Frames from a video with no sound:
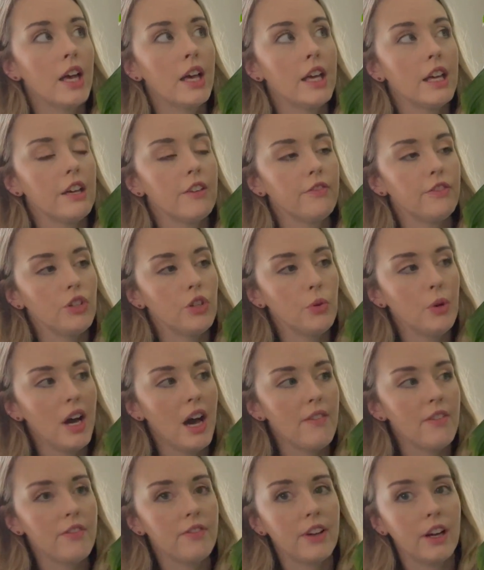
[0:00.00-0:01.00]
If you
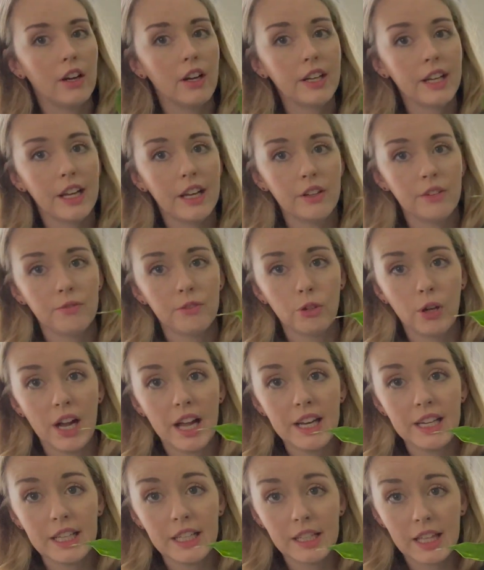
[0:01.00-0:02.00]
have a variegated
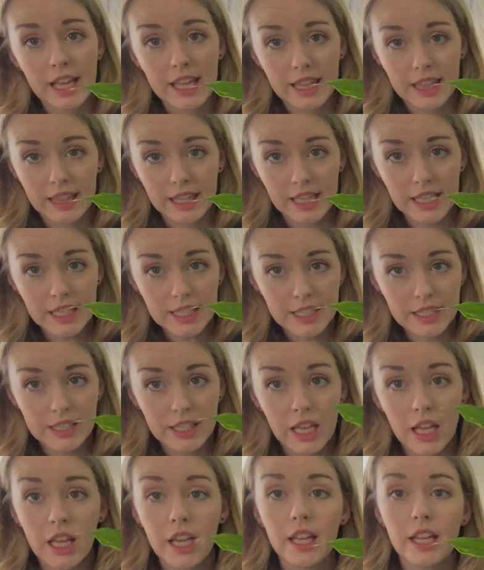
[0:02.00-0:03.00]
variety like this,
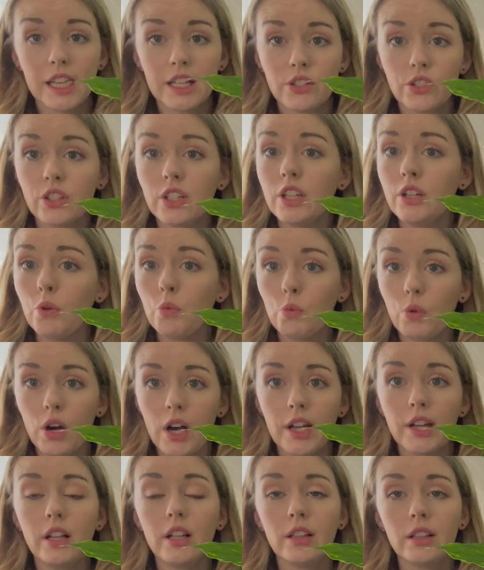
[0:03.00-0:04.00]
it's gonna
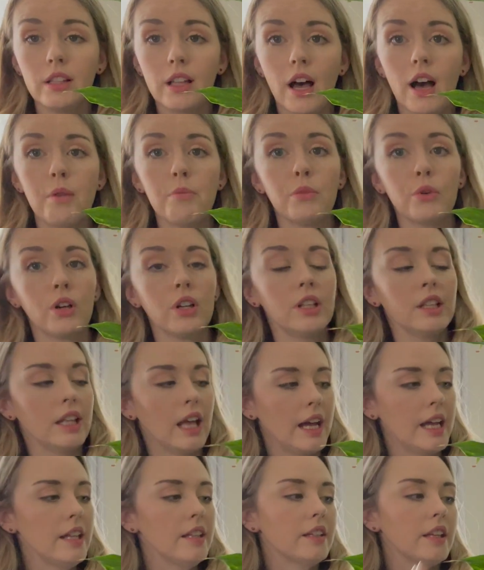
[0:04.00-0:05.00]
want a lot more
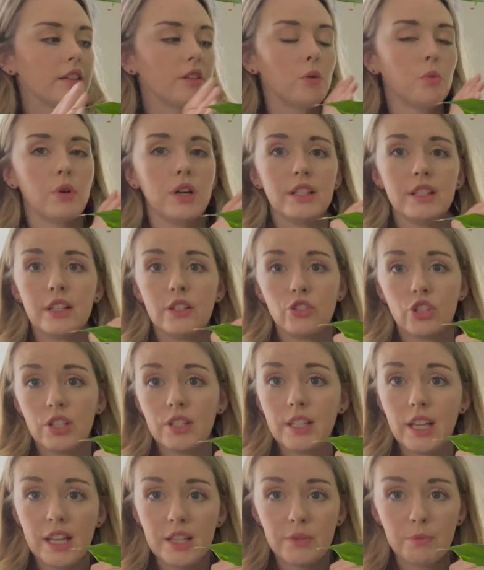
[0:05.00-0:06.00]
light than the one that just
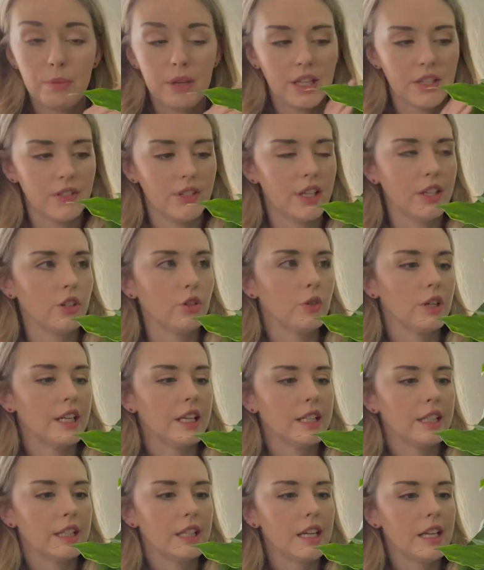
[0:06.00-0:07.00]
has basic
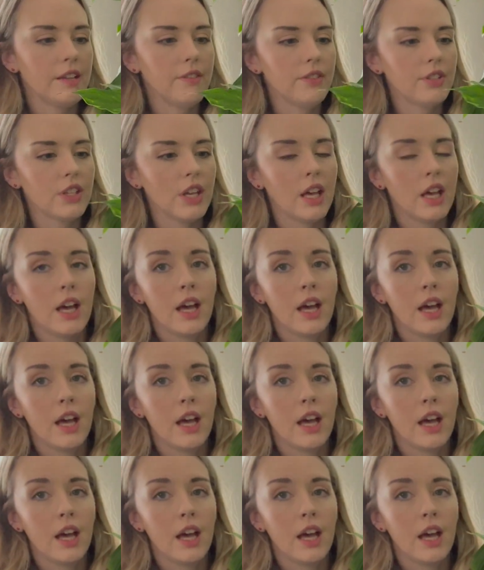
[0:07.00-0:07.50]
green leaves.